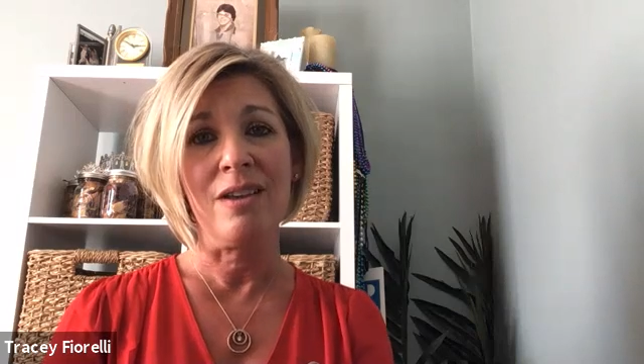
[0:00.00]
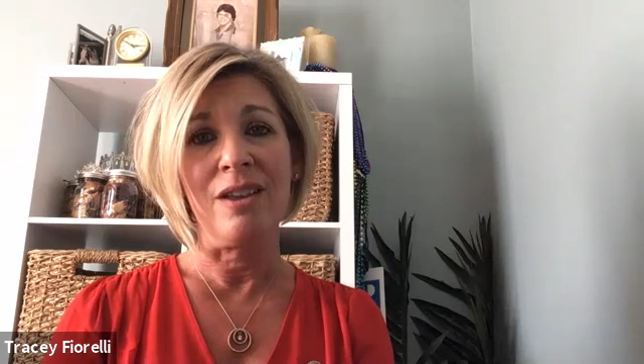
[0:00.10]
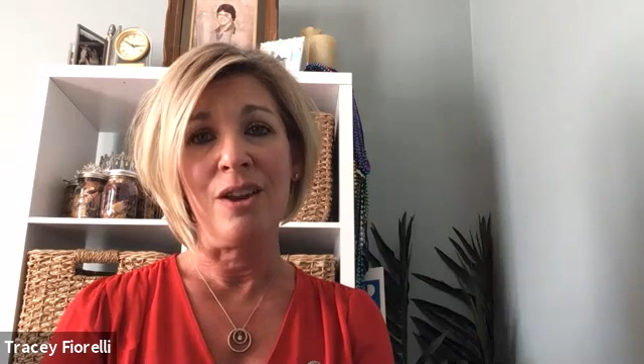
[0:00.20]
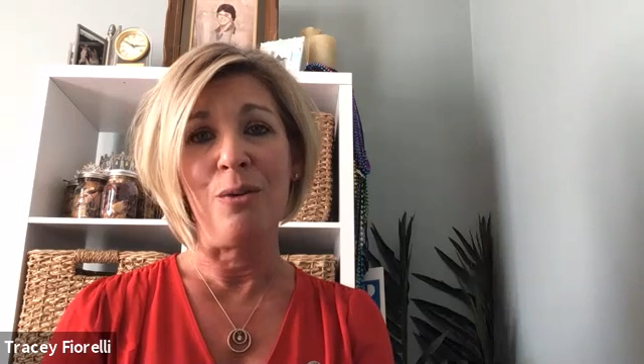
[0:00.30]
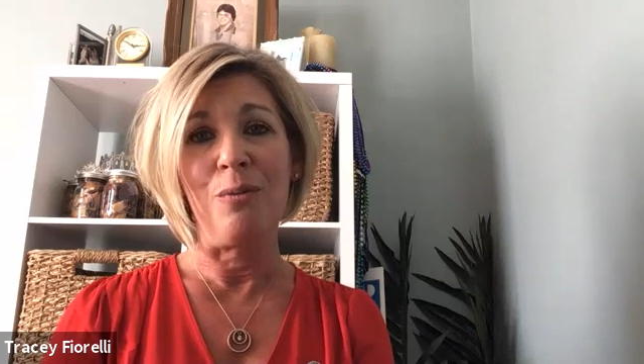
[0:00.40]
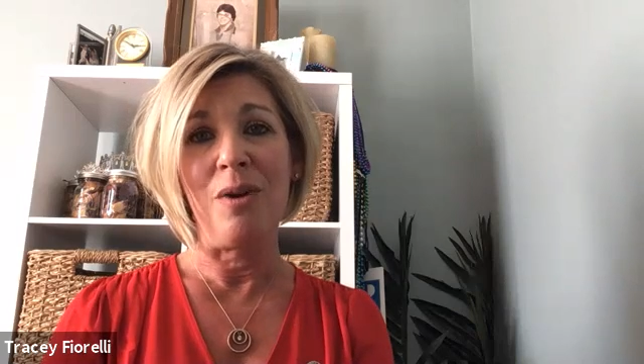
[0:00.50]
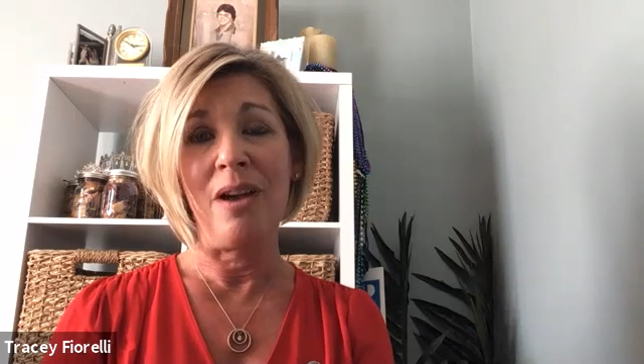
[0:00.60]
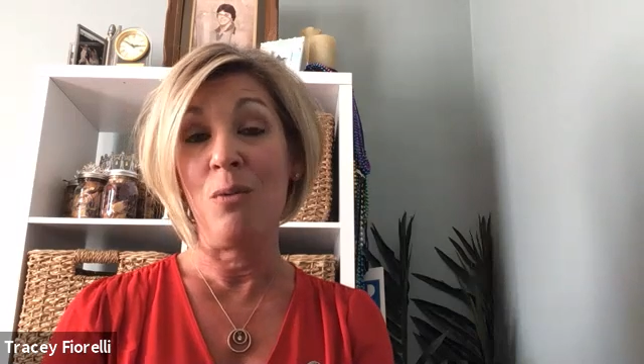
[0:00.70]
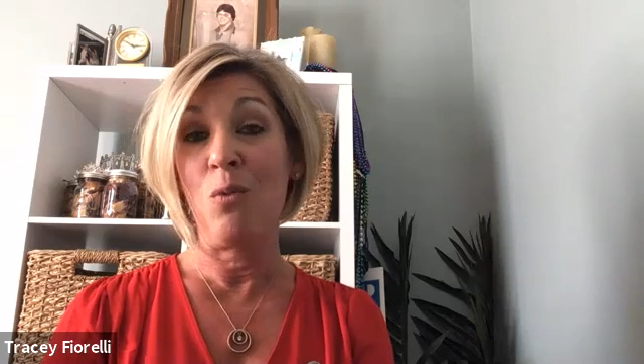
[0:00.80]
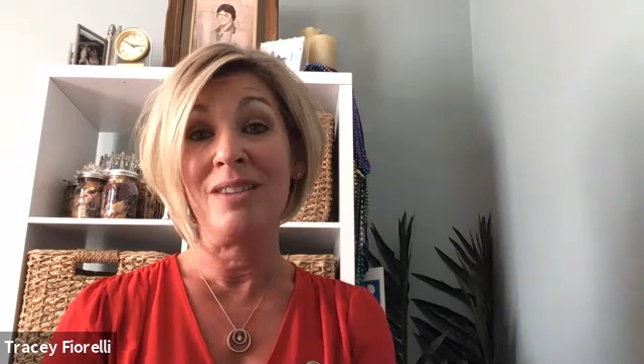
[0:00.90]

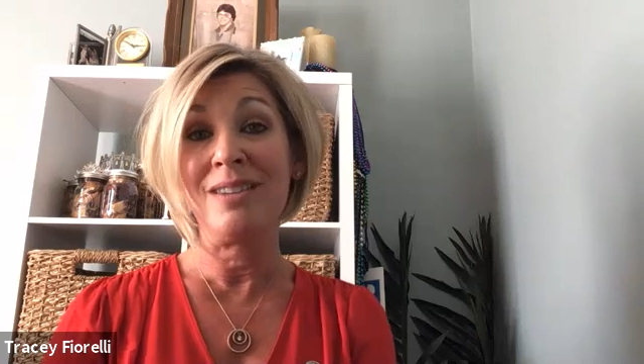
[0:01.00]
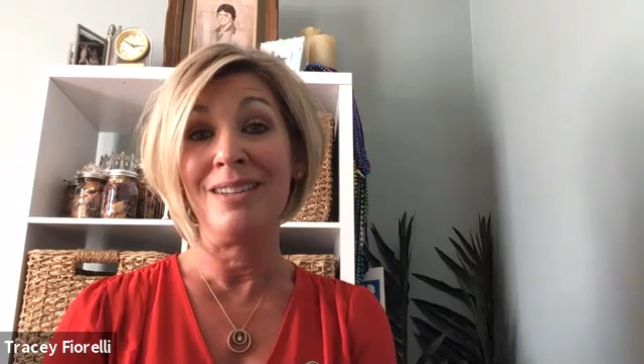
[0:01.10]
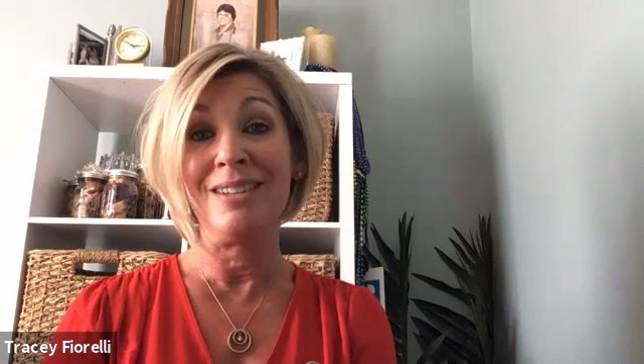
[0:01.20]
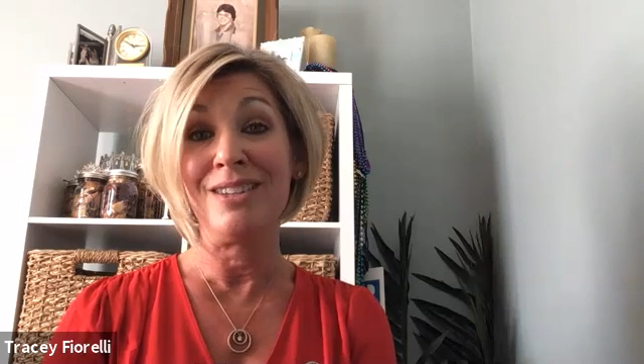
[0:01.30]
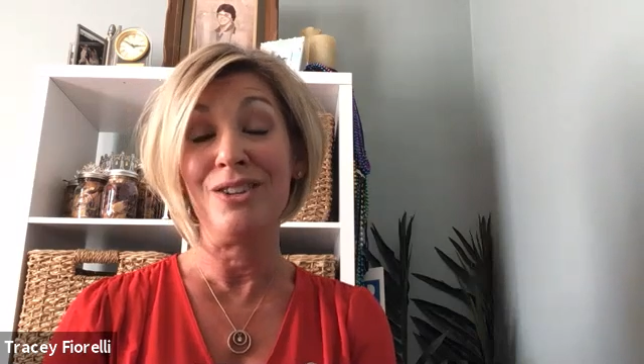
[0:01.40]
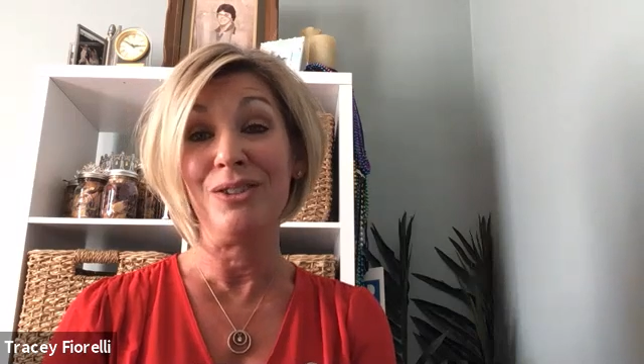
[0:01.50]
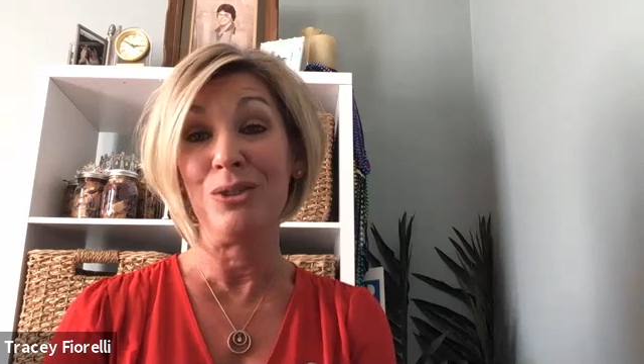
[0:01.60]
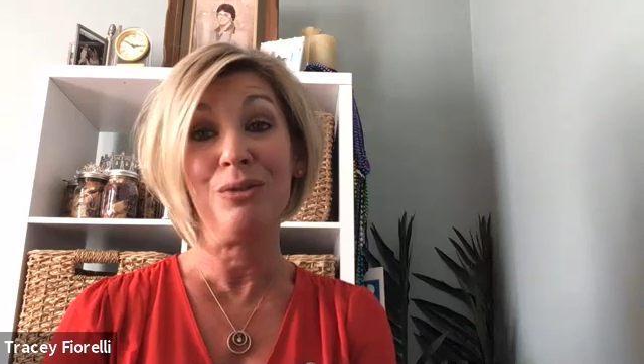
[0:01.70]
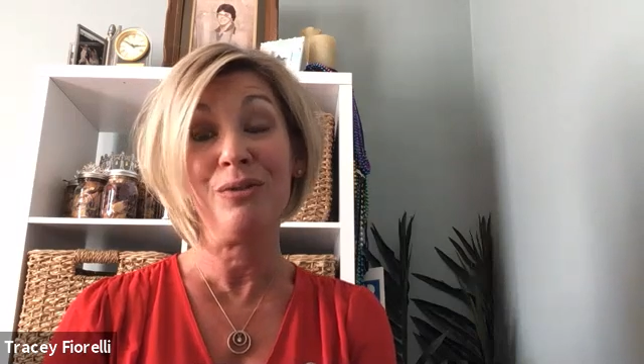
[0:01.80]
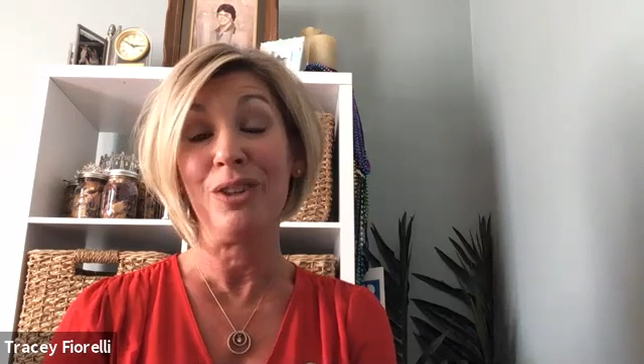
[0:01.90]
it wasn't until,
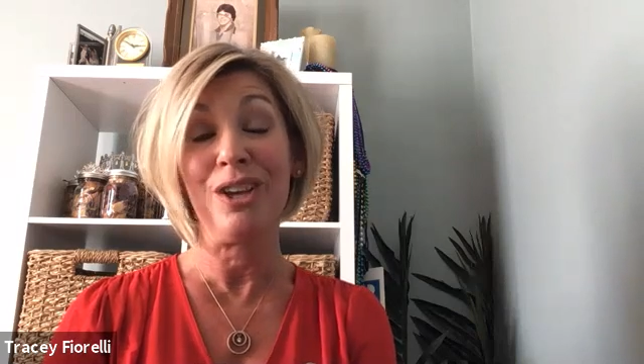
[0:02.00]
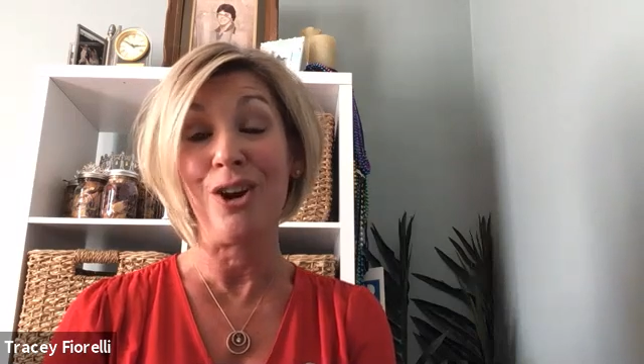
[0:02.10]
truthfully,